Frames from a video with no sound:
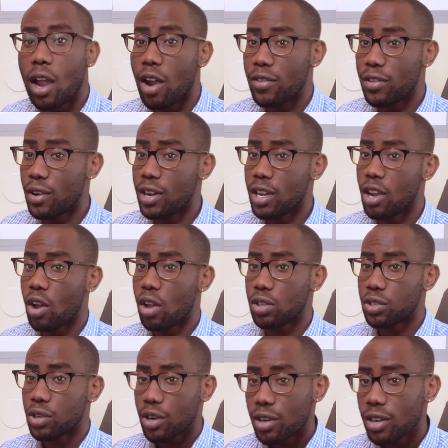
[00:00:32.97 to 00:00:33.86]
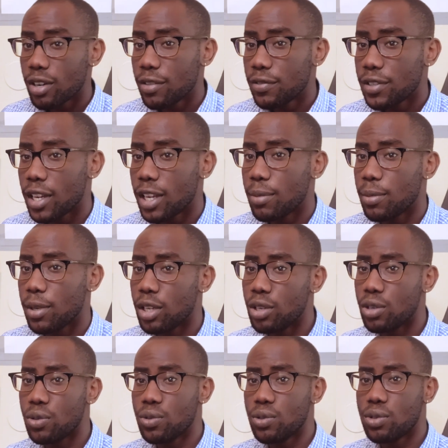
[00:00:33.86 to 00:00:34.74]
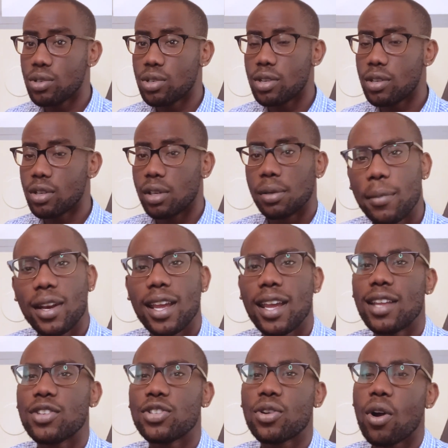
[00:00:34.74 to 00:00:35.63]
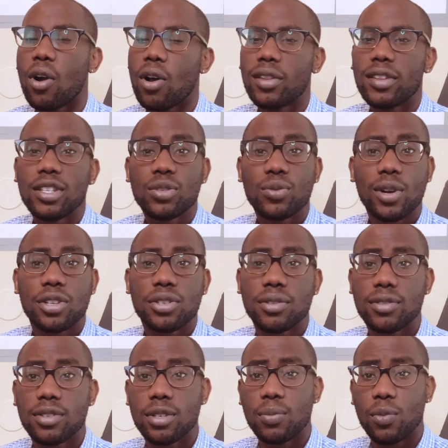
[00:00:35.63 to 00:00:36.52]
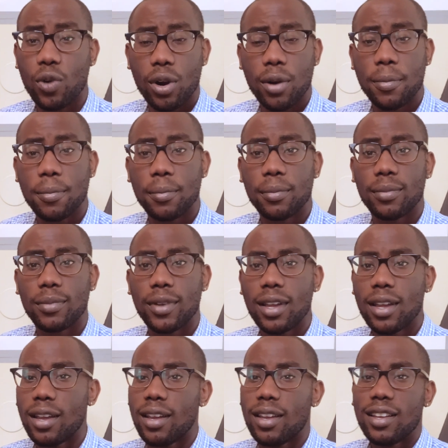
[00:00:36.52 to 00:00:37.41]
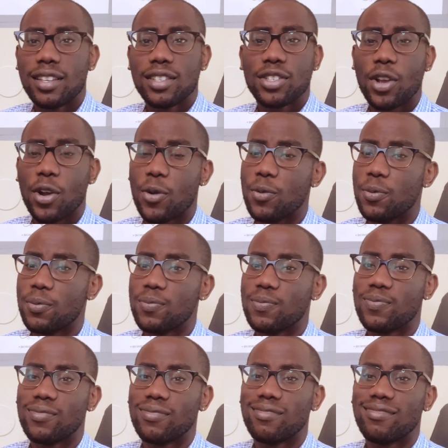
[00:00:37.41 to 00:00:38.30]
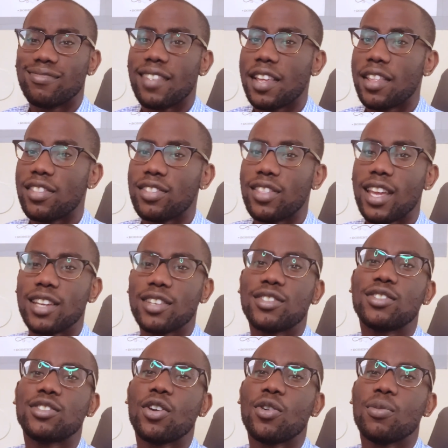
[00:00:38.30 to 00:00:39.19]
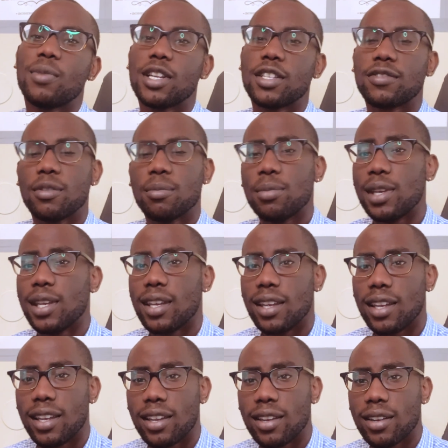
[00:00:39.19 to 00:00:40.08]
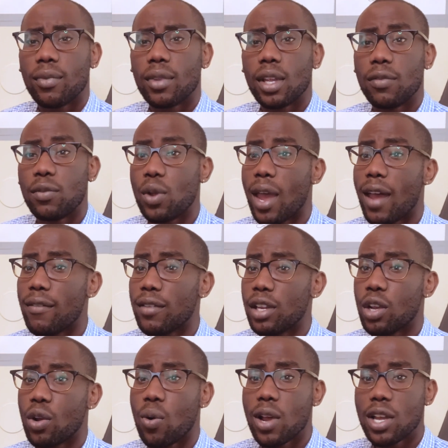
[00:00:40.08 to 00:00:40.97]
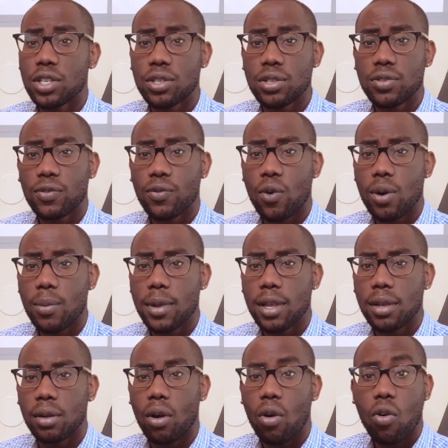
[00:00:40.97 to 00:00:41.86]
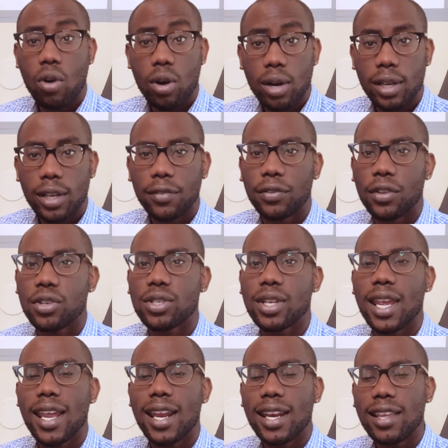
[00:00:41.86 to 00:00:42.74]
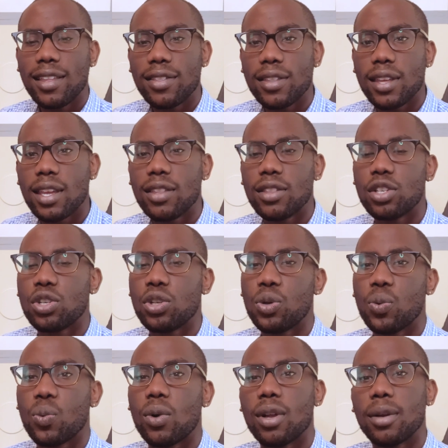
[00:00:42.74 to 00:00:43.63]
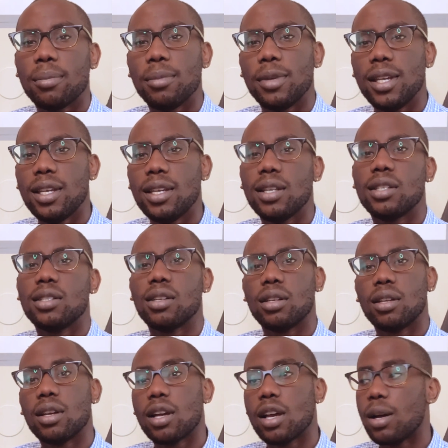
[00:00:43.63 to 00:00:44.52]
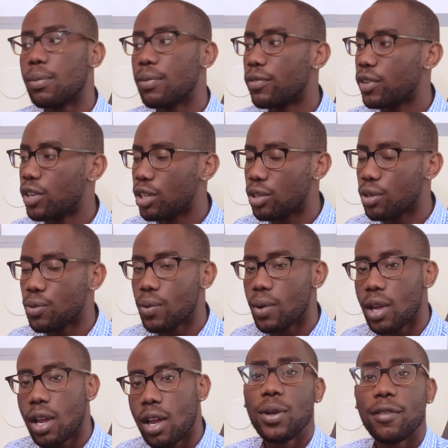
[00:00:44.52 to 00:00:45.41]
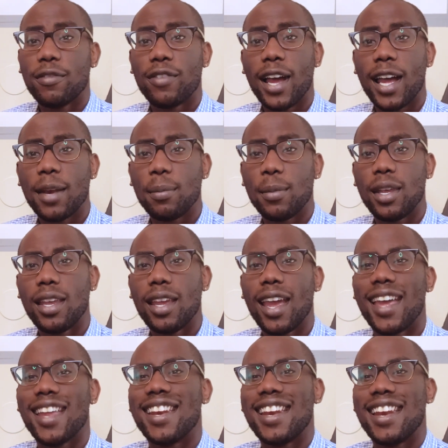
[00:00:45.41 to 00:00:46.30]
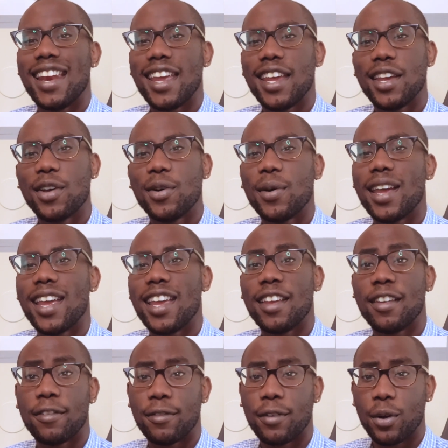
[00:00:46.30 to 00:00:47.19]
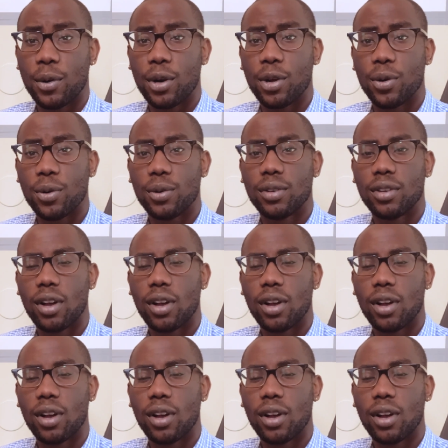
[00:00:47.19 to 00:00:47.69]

Are there any alternatives that can be used? I'm gonna answer all these questions and more. So thanks so much for being here. If you have any questions for me, or if there's anything that you want me to look up for you, you can find me at Nayo A Photo